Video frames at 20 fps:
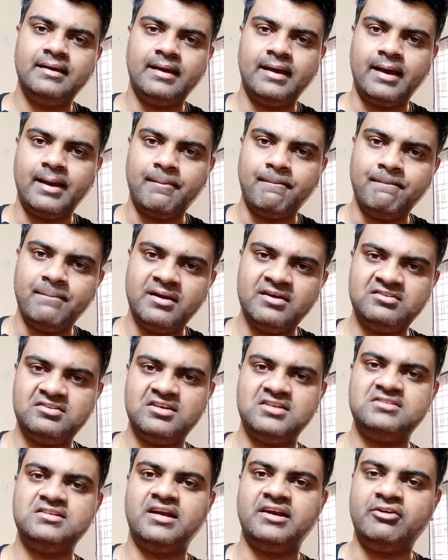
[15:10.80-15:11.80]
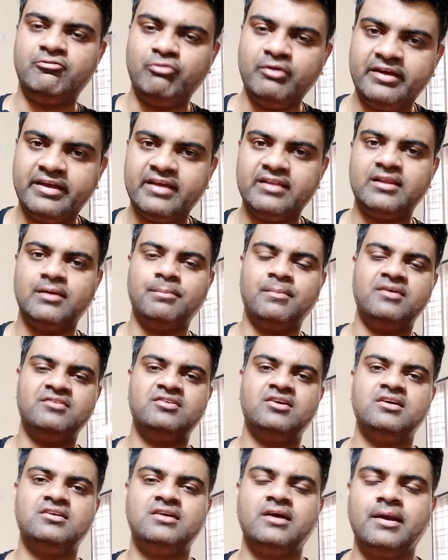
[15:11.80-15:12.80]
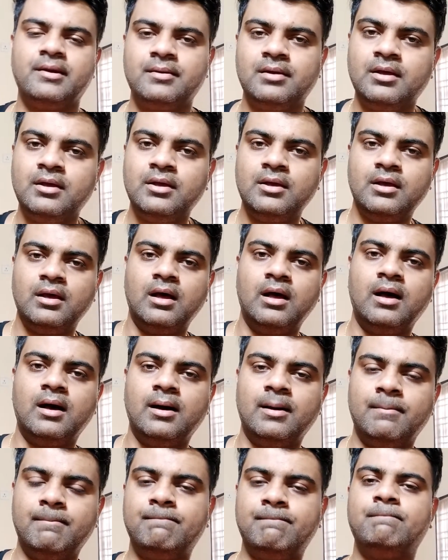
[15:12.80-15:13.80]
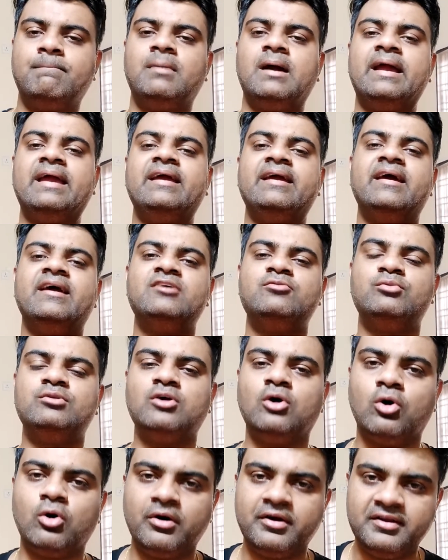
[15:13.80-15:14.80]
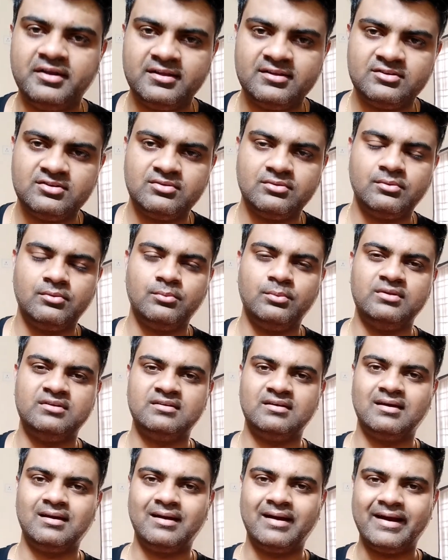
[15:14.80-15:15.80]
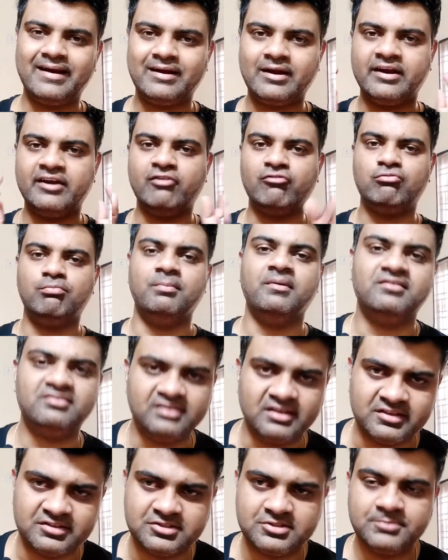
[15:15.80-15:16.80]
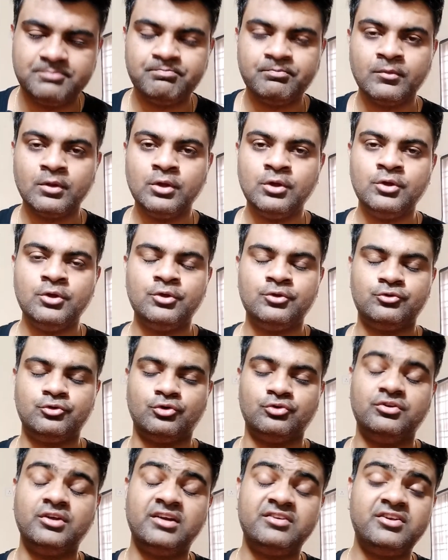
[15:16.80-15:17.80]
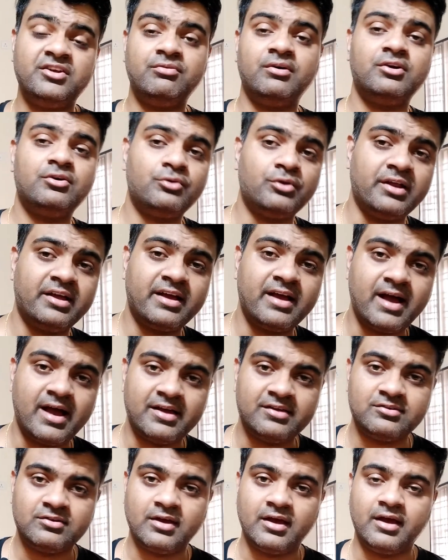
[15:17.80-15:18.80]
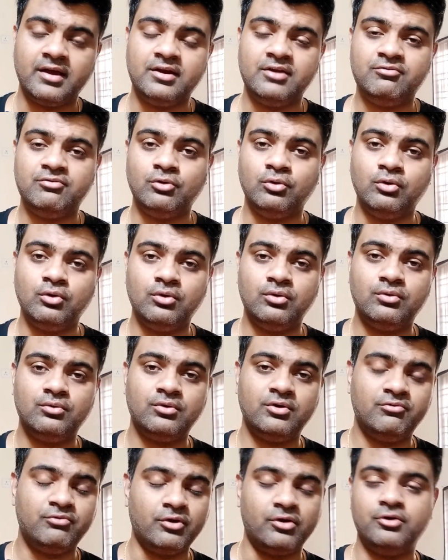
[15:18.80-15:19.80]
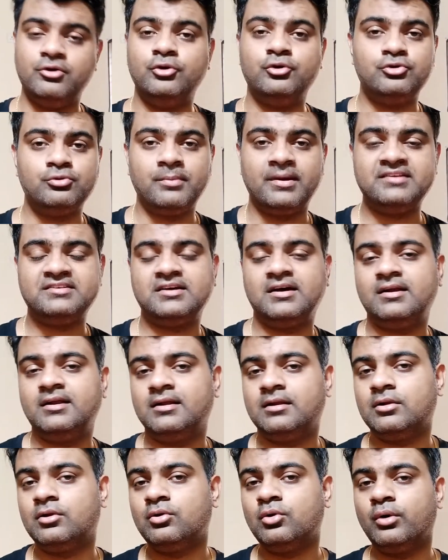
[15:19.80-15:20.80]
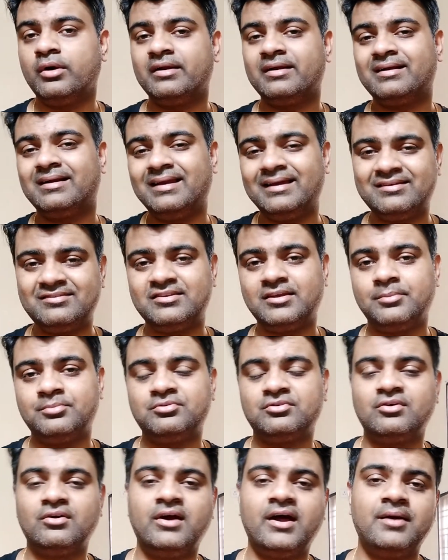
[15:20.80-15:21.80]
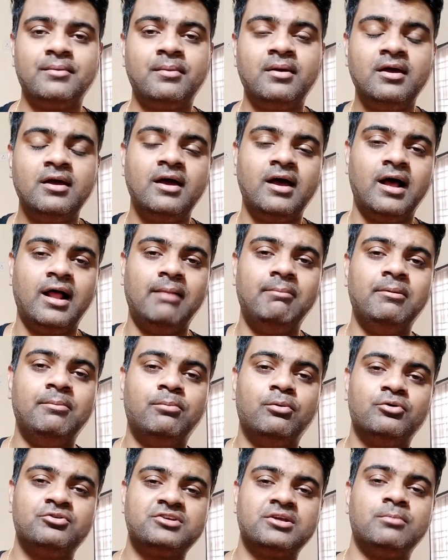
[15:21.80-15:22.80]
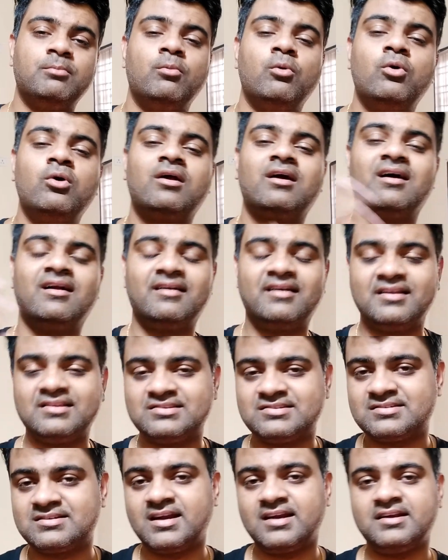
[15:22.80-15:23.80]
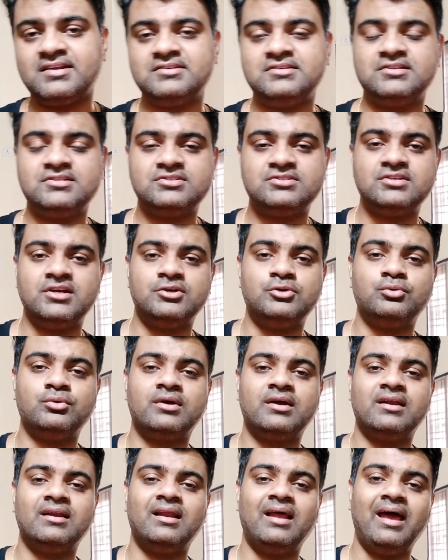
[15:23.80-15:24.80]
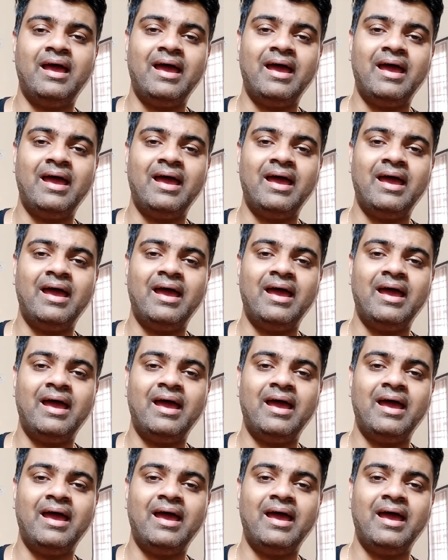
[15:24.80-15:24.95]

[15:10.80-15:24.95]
a message and tweaking that message and uh, engage with the audience with the right kind of message so that's it for today guys and if you if you're new to my channel go and click subscribe i'll be posting more content strategies that you can